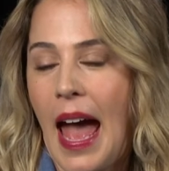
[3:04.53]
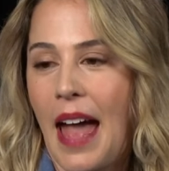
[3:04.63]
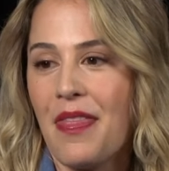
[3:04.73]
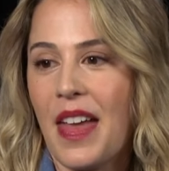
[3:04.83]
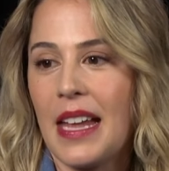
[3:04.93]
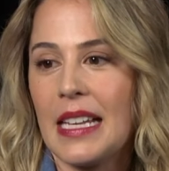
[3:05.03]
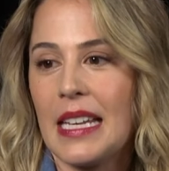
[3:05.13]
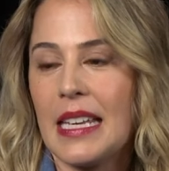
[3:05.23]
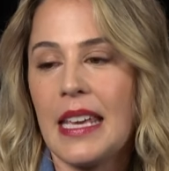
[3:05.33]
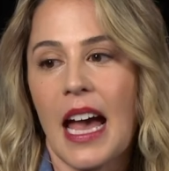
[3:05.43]
And then,
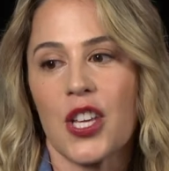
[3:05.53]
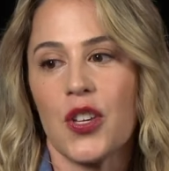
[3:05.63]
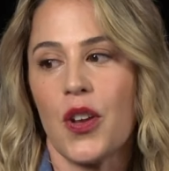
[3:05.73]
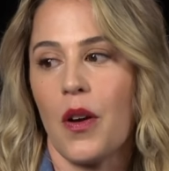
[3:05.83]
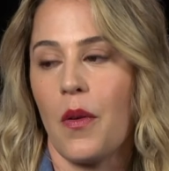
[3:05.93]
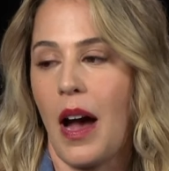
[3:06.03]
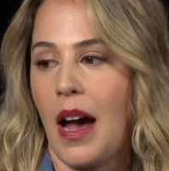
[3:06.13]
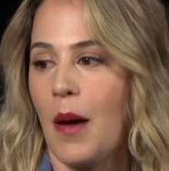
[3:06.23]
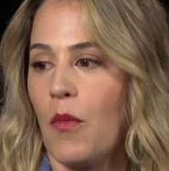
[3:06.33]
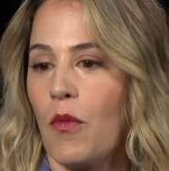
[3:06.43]
yeah, you know,
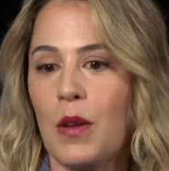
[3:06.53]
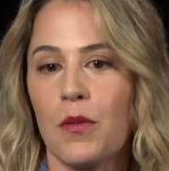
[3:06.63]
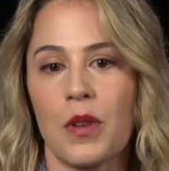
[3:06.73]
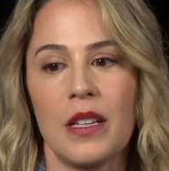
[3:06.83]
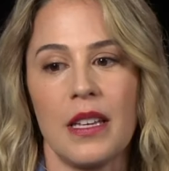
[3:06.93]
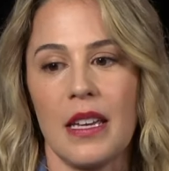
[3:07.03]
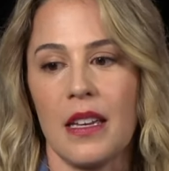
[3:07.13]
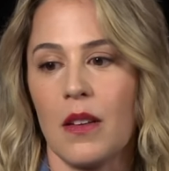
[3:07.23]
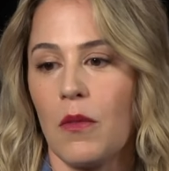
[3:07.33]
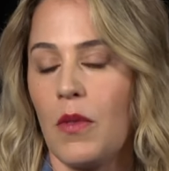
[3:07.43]
um, we
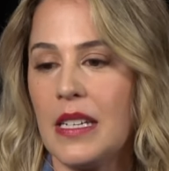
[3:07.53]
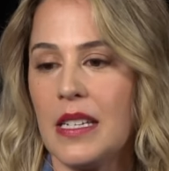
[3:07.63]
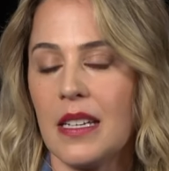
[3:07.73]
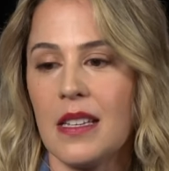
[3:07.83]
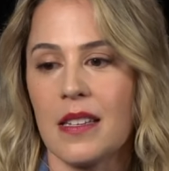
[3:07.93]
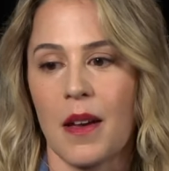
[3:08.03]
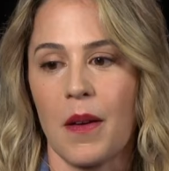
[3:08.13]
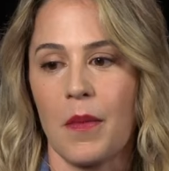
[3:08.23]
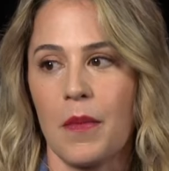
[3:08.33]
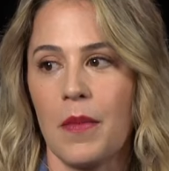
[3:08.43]
really, we did
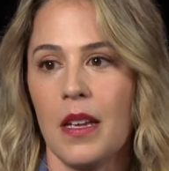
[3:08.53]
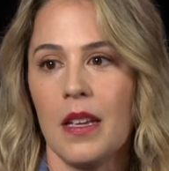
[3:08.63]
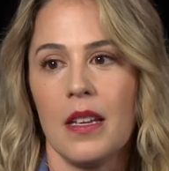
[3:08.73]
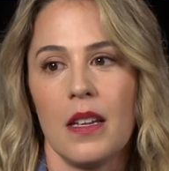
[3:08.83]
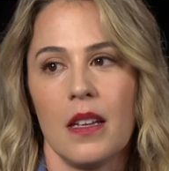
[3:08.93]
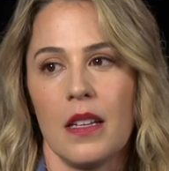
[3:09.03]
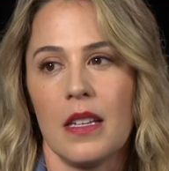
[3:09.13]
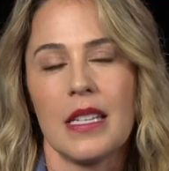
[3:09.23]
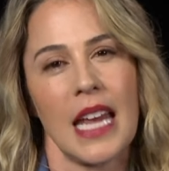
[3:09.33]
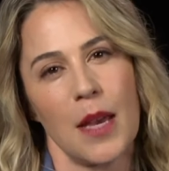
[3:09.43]
some
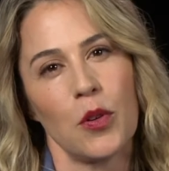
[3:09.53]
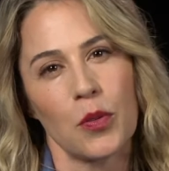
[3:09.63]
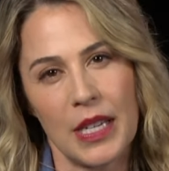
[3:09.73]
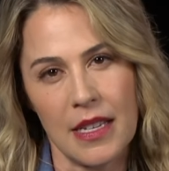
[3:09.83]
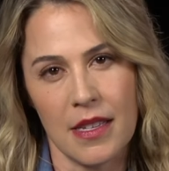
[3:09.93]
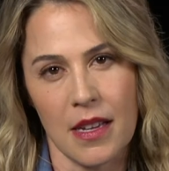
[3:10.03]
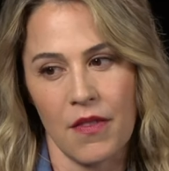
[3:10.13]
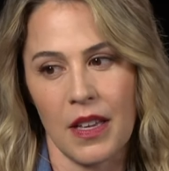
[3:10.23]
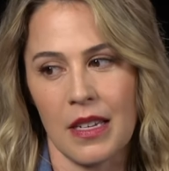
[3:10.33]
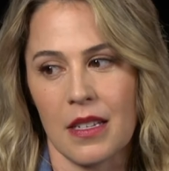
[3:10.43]
table reads
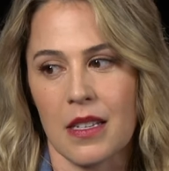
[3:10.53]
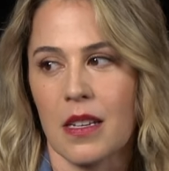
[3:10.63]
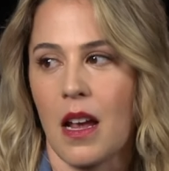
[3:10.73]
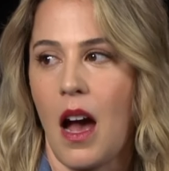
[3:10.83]
of it.